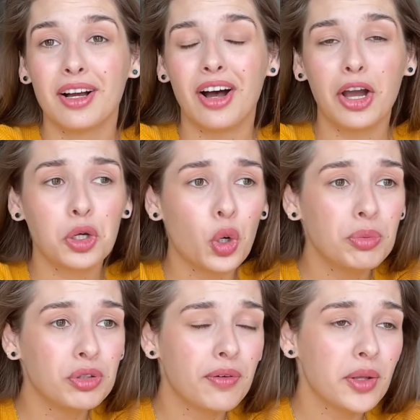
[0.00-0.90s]
I hope
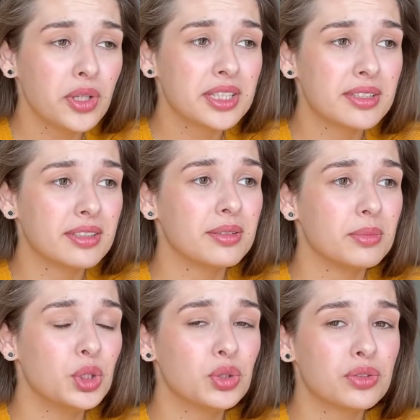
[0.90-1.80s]
you found it
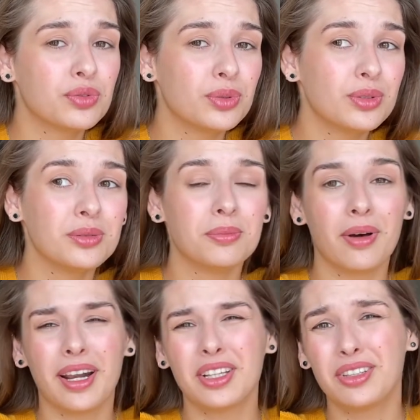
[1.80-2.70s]
useful, but
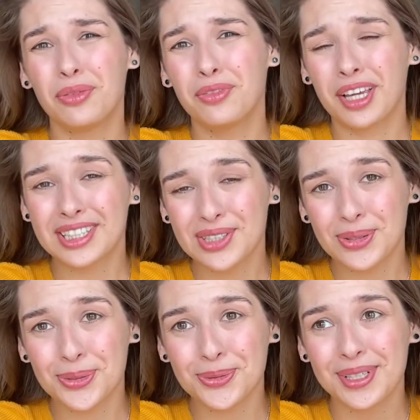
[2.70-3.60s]
I don't think so.